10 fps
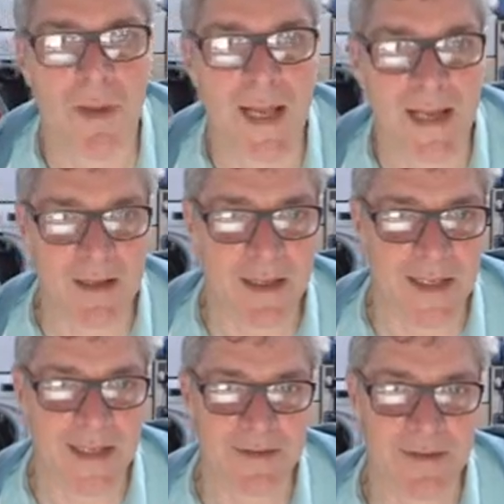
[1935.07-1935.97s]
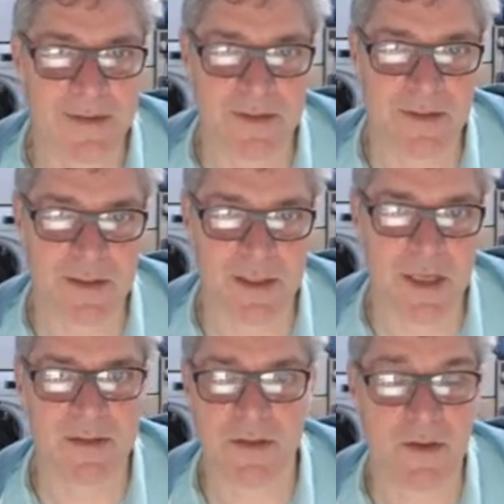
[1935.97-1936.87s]
Black Ice
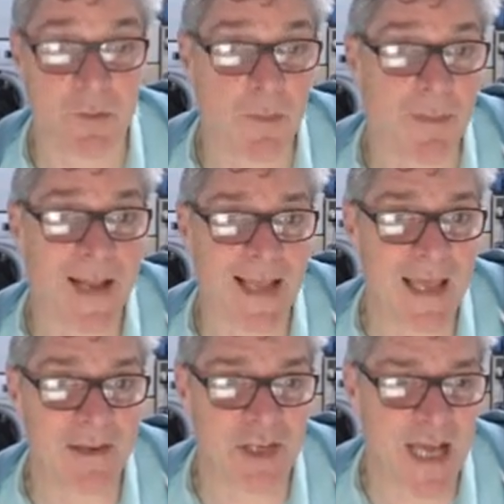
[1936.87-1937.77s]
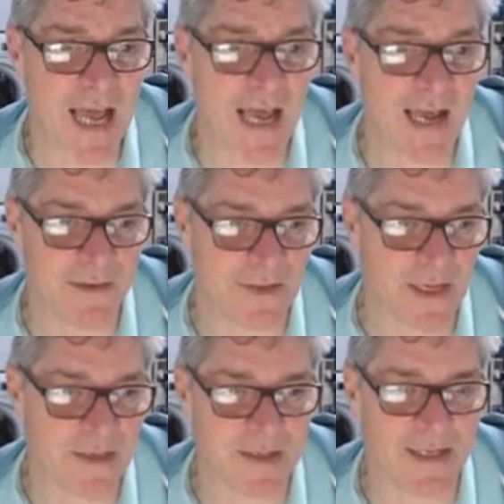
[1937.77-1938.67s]
uh, sorry, what Black Edge has
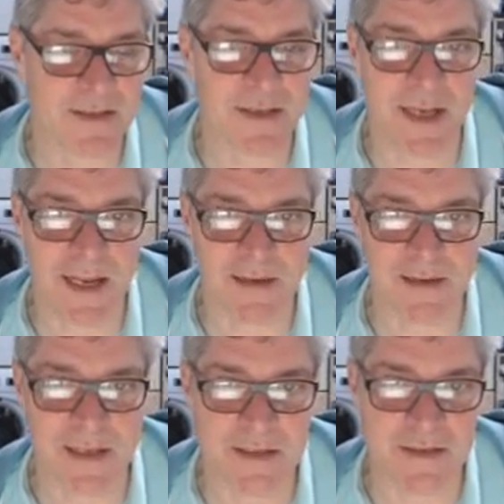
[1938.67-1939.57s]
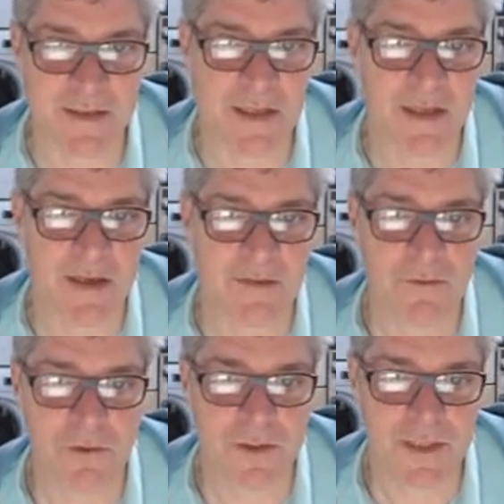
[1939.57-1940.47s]
as an interconnect is
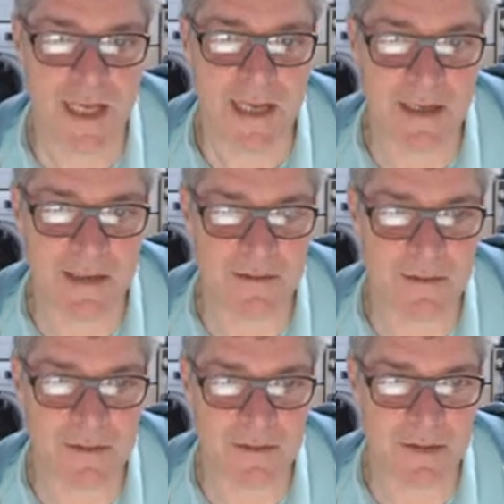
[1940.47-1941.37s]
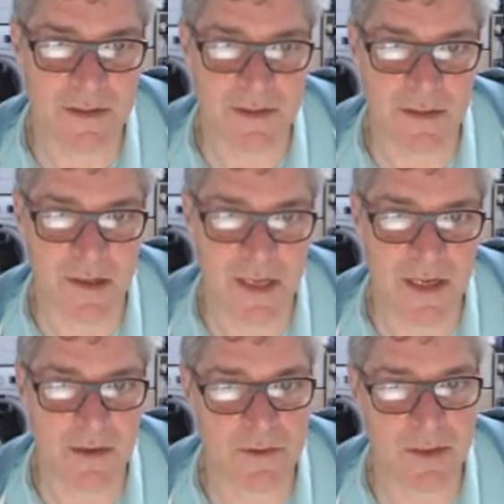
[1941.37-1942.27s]
48 digital
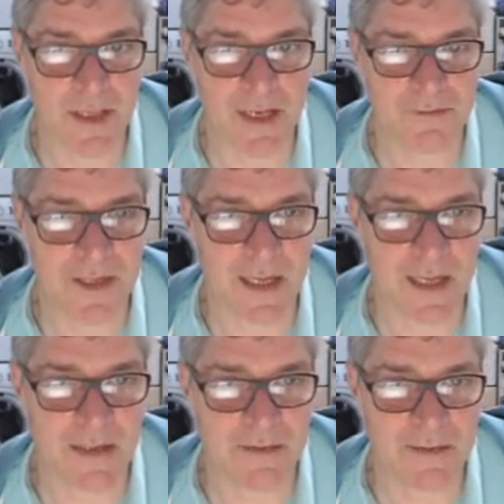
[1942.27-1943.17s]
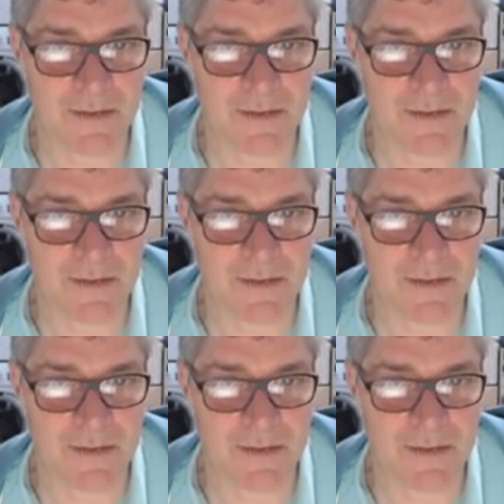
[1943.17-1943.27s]
IOs on the left hand